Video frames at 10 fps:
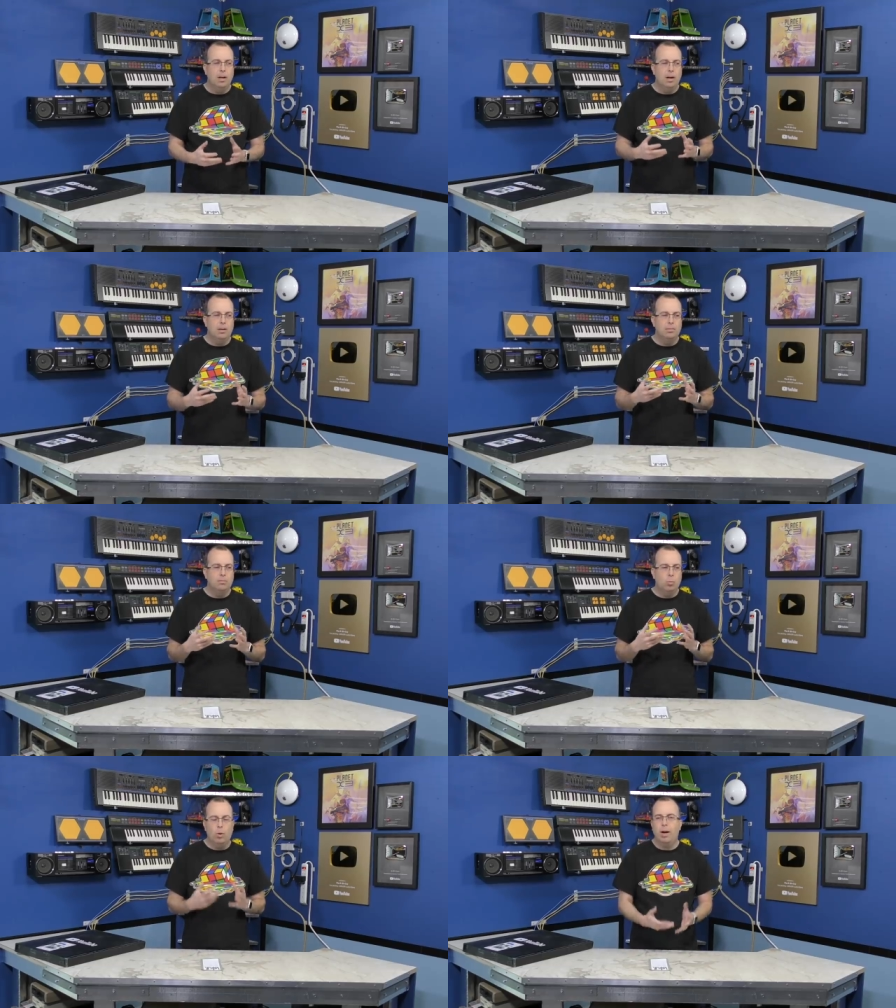uh,
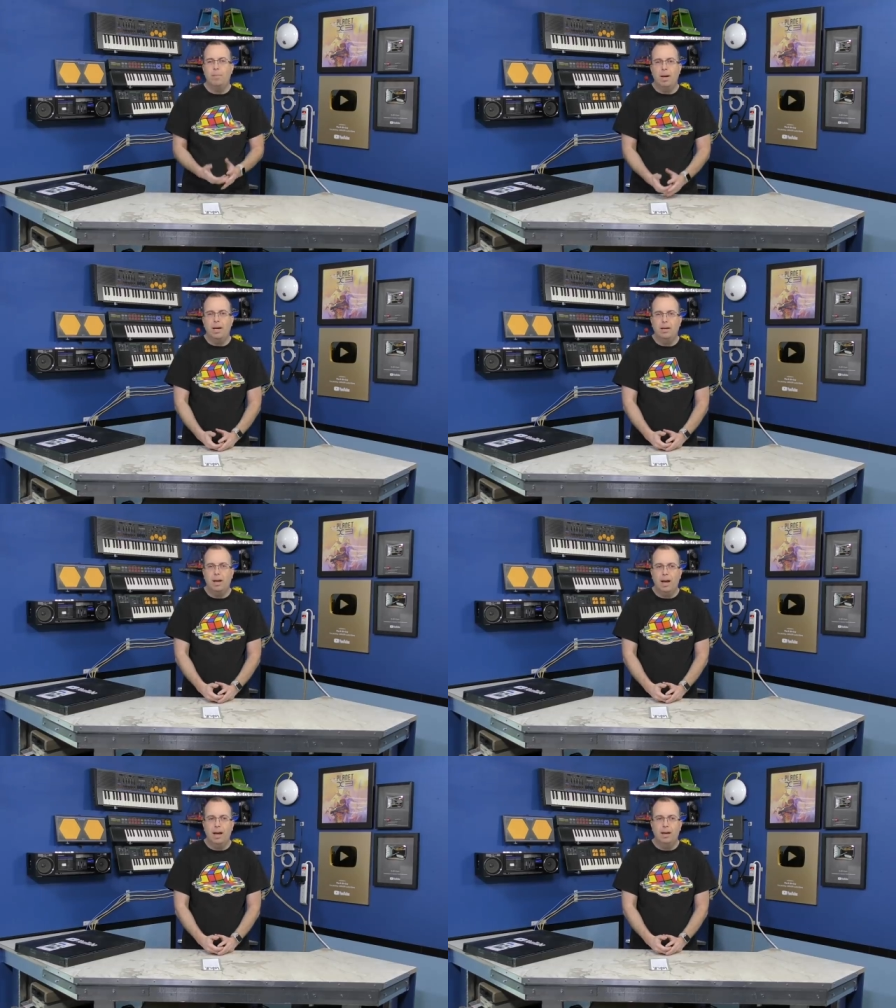what I
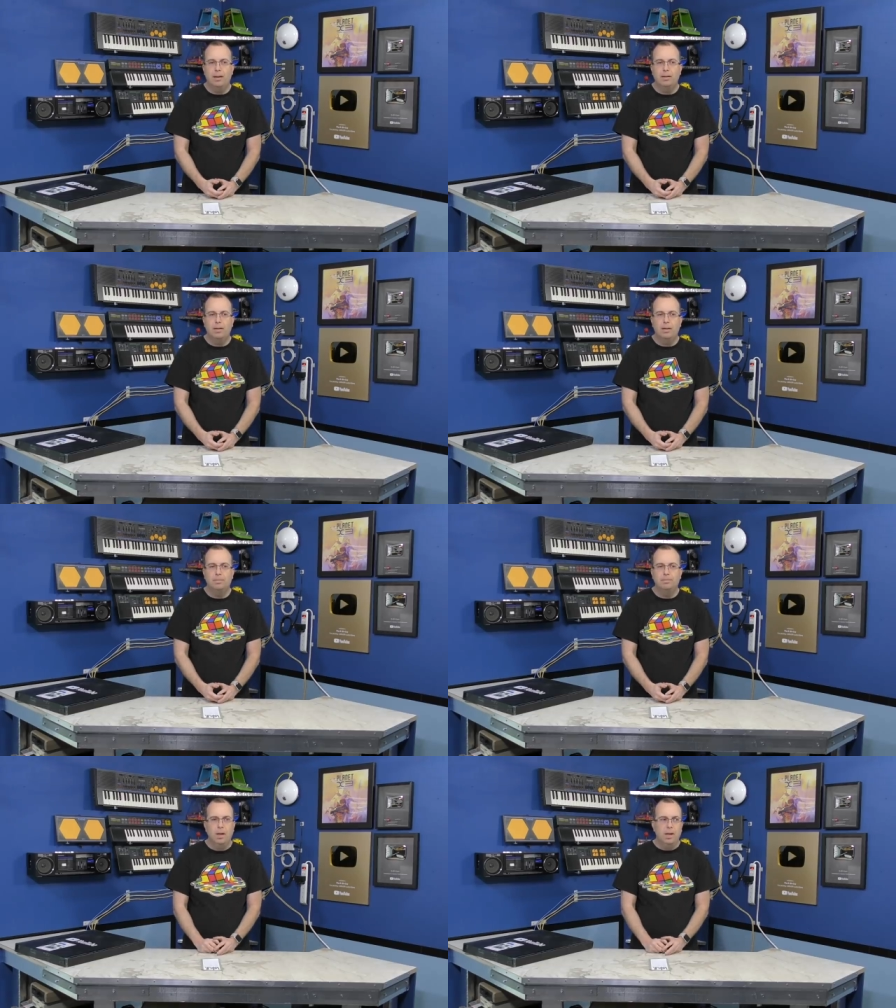make. And
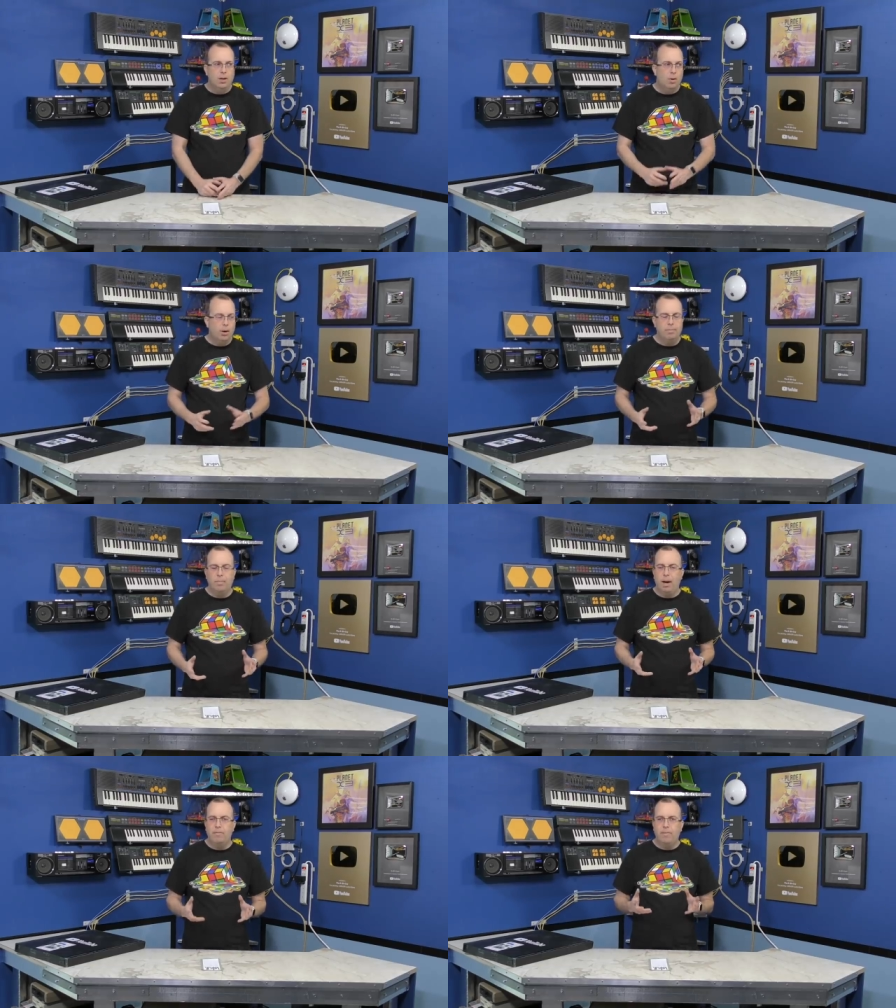um, you know, I'm
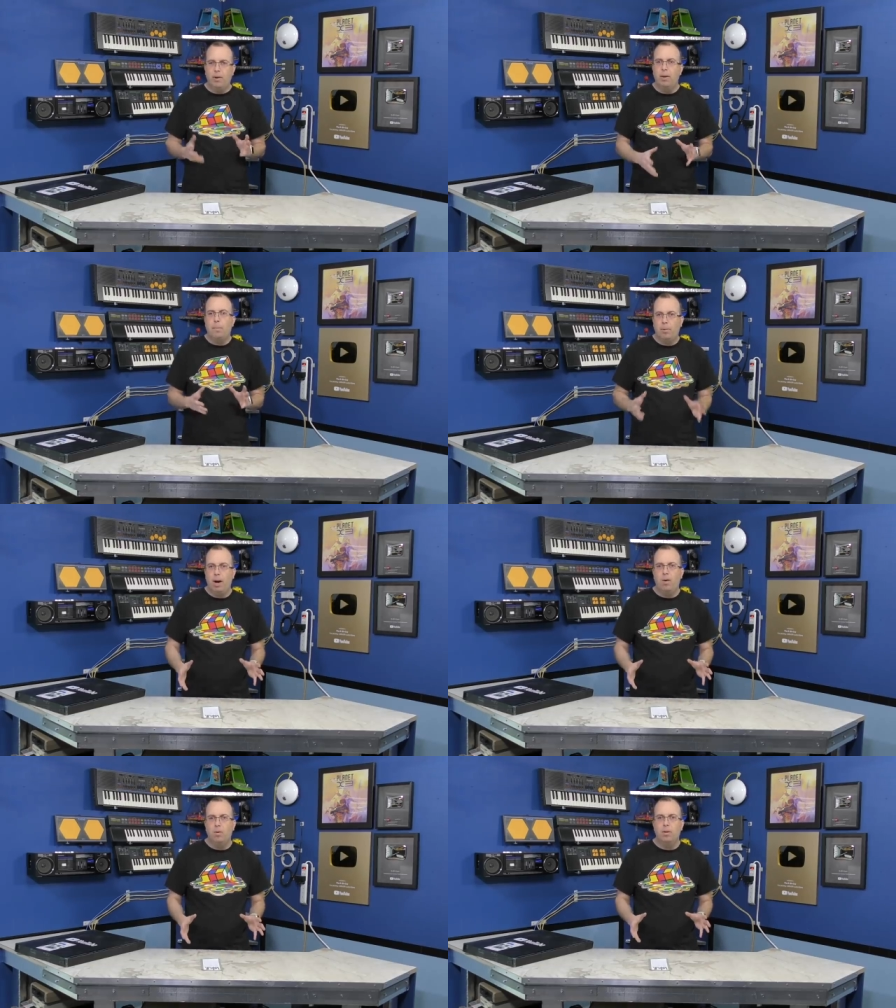I'm fairly
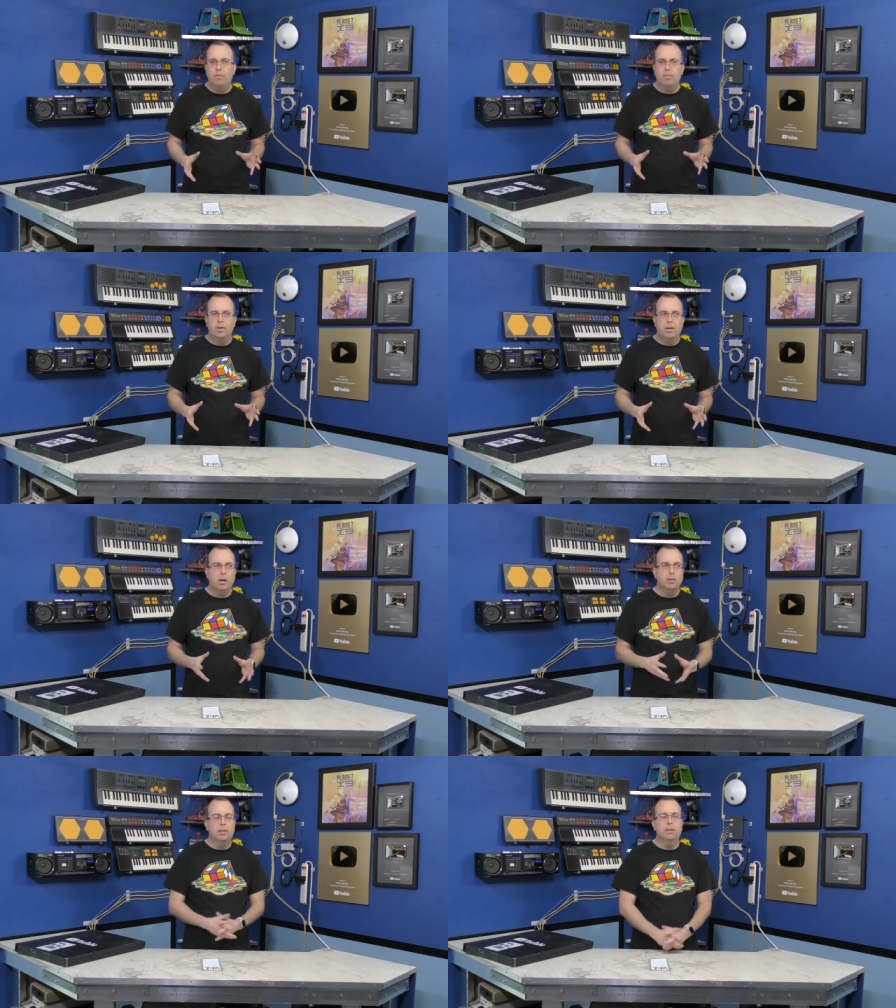proud of the
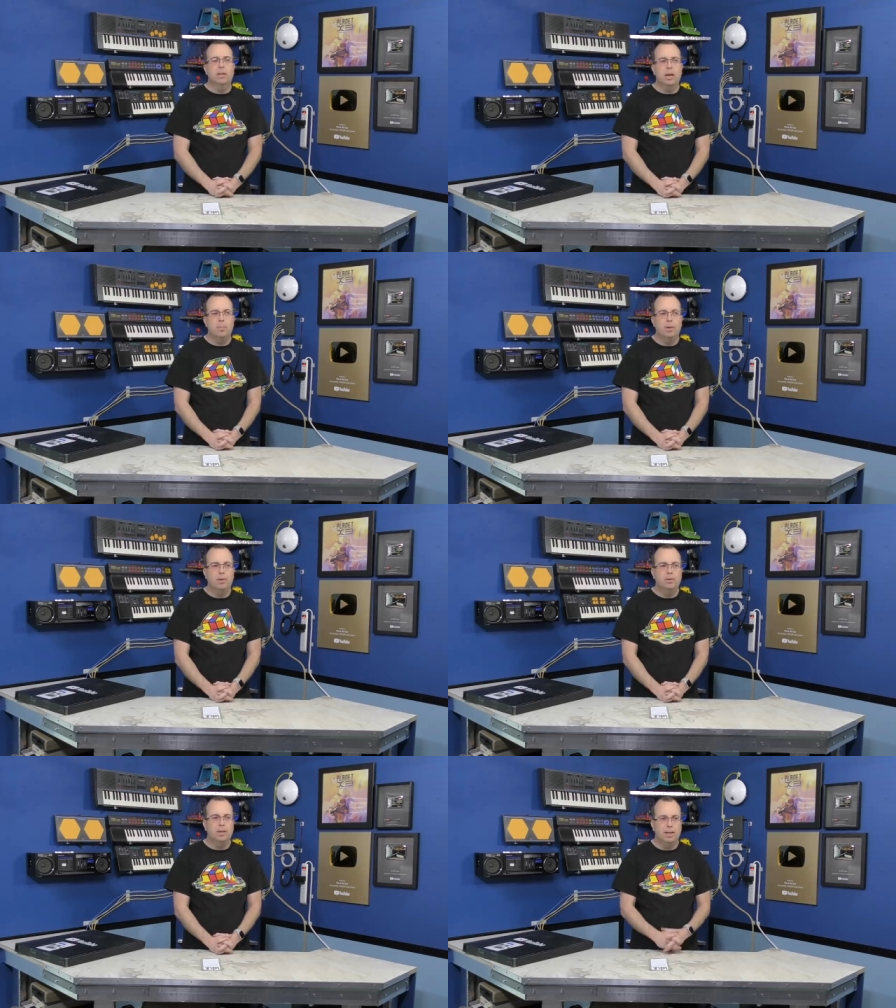content that I
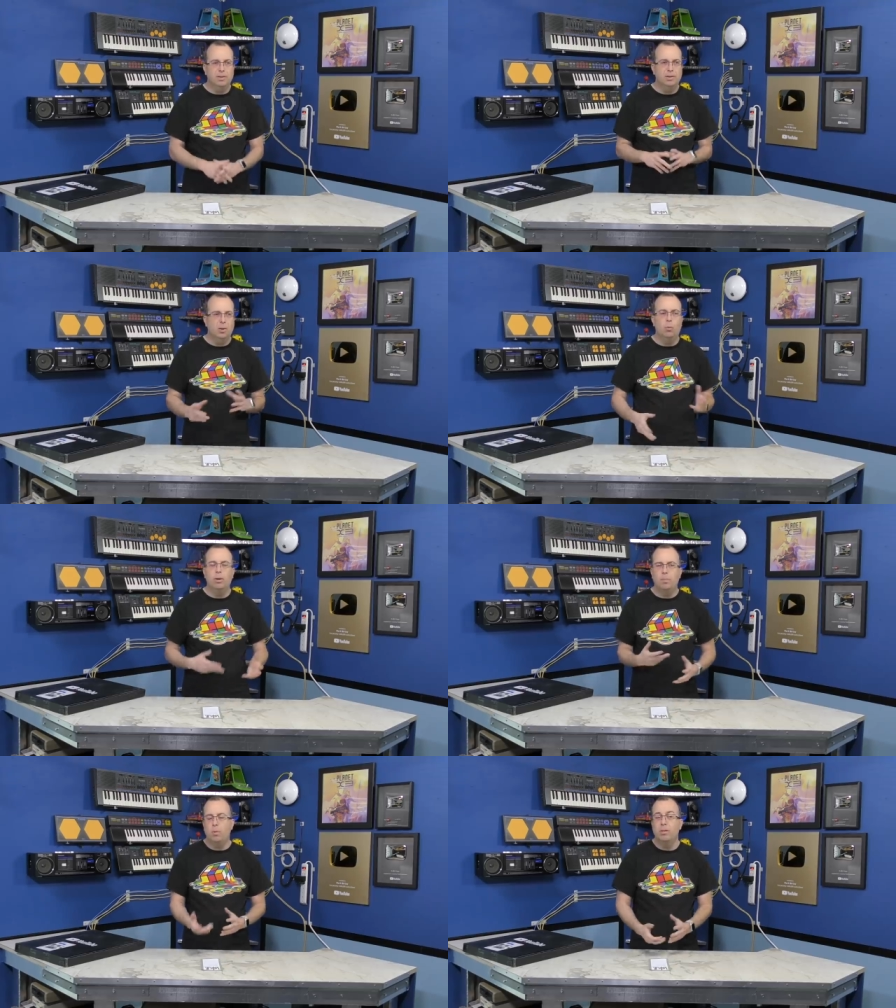produce, and I just don't
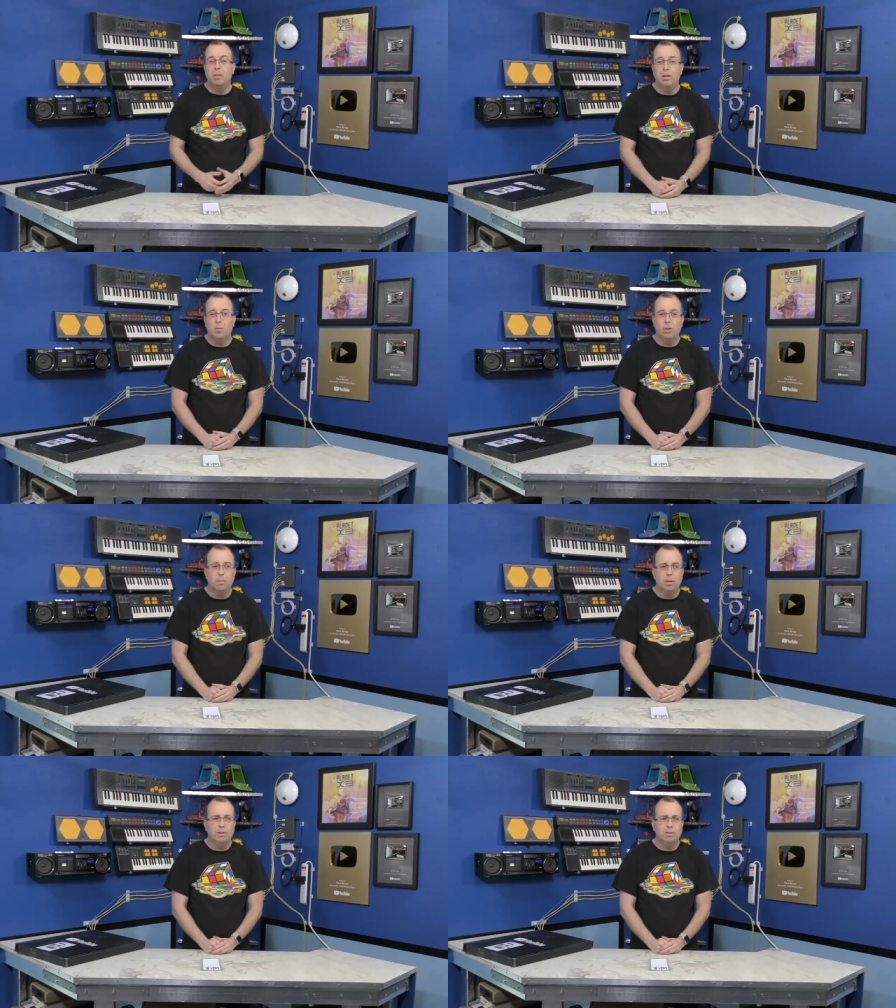want to poison it with
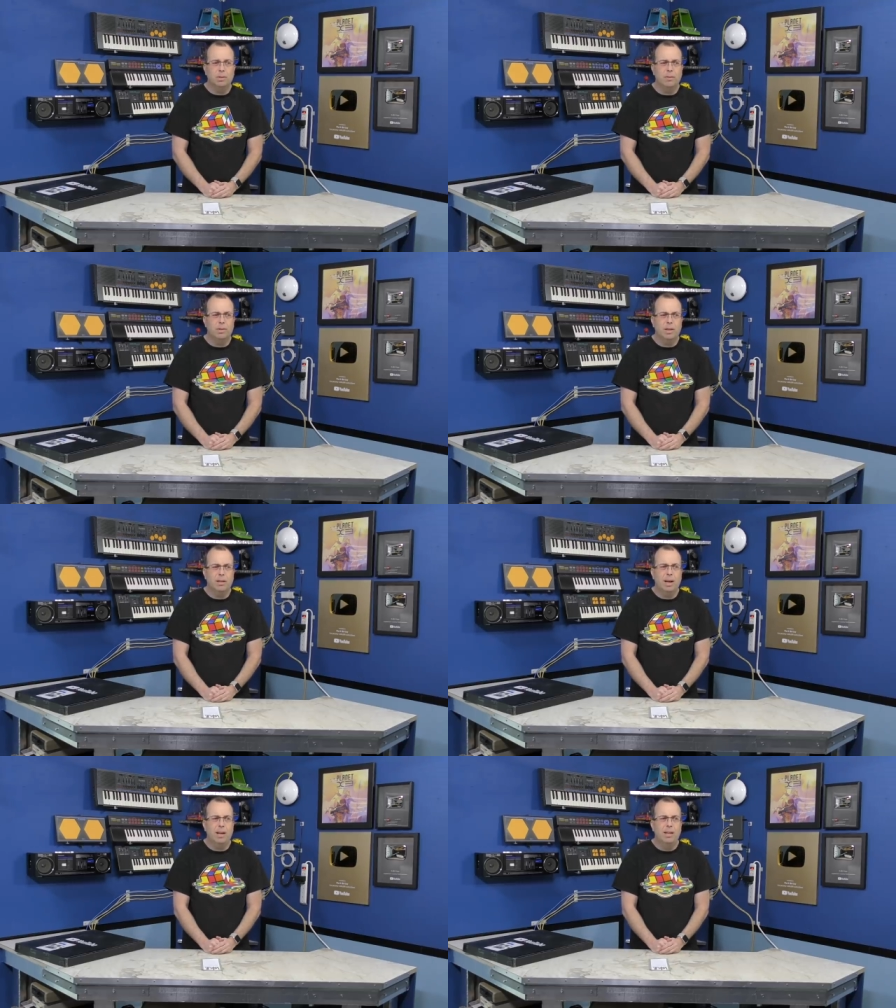a bunch of stuff
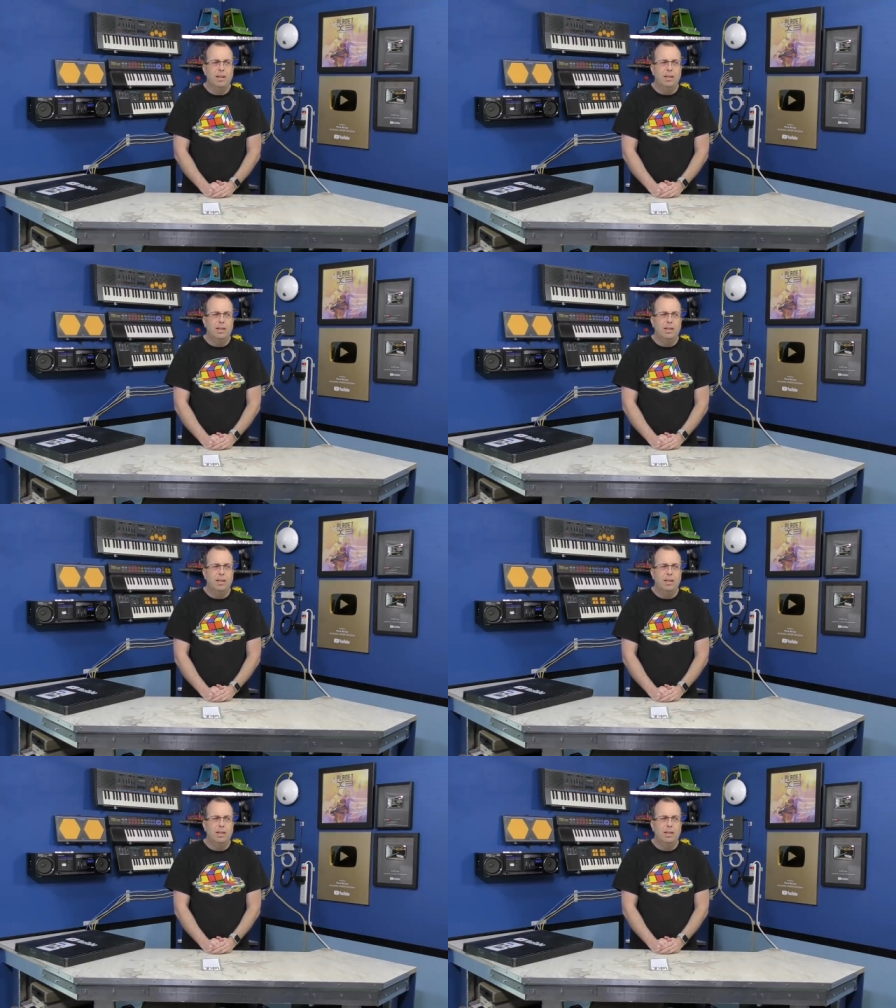like that.